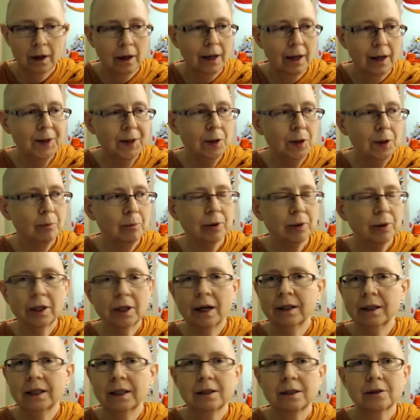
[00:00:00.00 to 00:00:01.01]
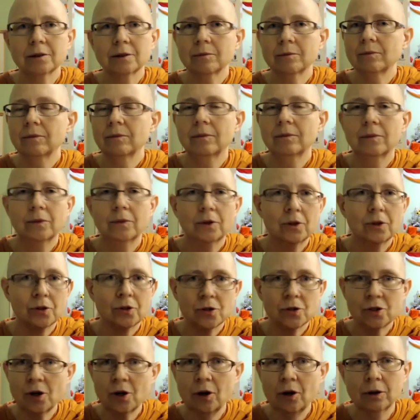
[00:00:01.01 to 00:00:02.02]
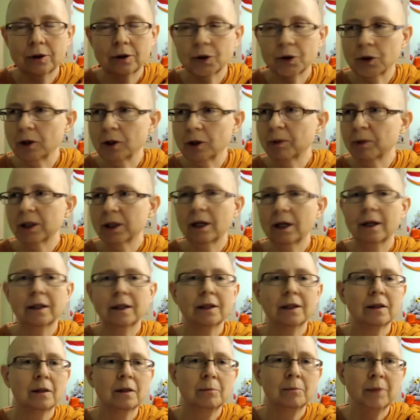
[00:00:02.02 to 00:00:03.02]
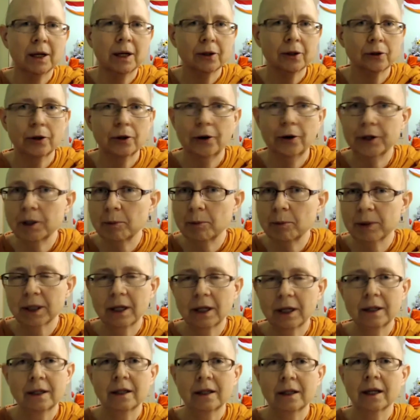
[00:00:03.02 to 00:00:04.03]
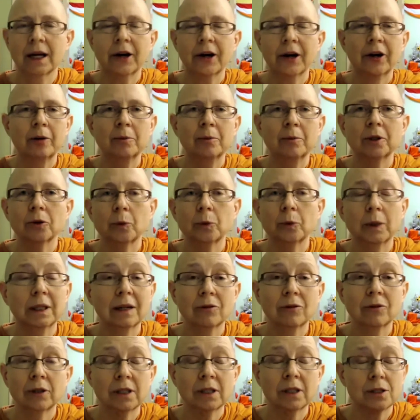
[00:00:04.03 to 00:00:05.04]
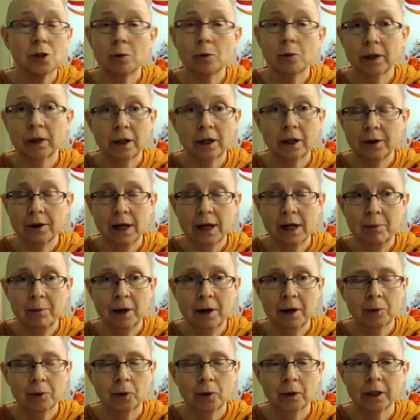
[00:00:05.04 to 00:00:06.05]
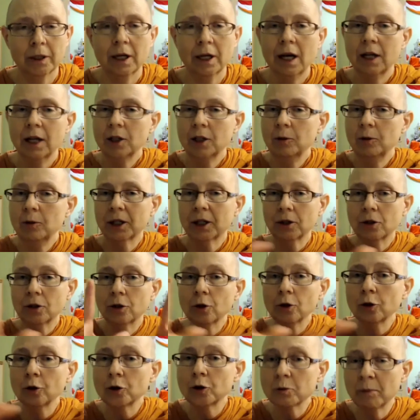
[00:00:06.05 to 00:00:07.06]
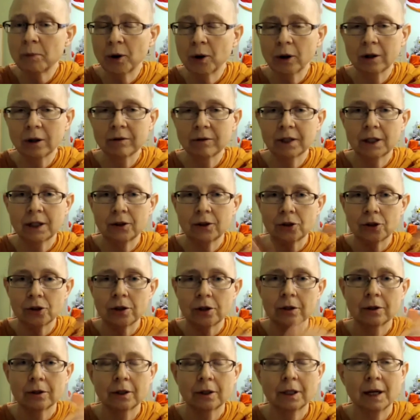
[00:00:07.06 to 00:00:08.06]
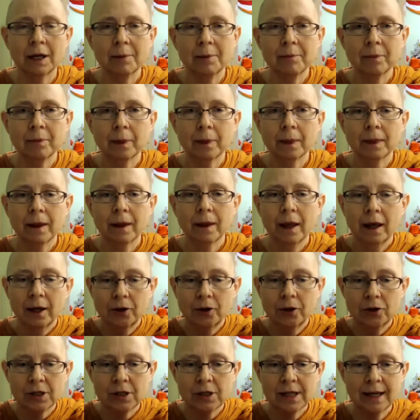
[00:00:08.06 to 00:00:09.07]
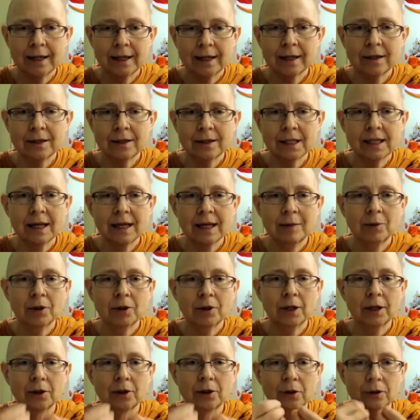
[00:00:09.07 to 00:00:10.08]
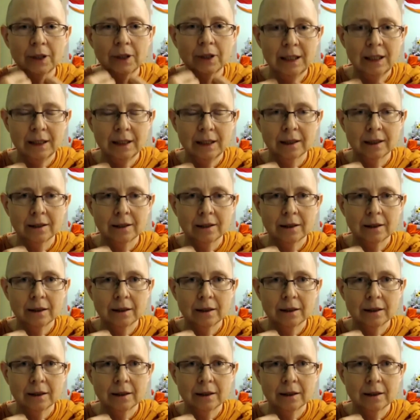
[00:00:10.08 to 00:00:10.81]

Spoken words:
and you put on it the salt, or you put on it the butter, or you put on it the caramel, or whatever it is you put on that popcorn. You make a huge bowl of it, you stir it up, and you set it on the table, and you're eating it,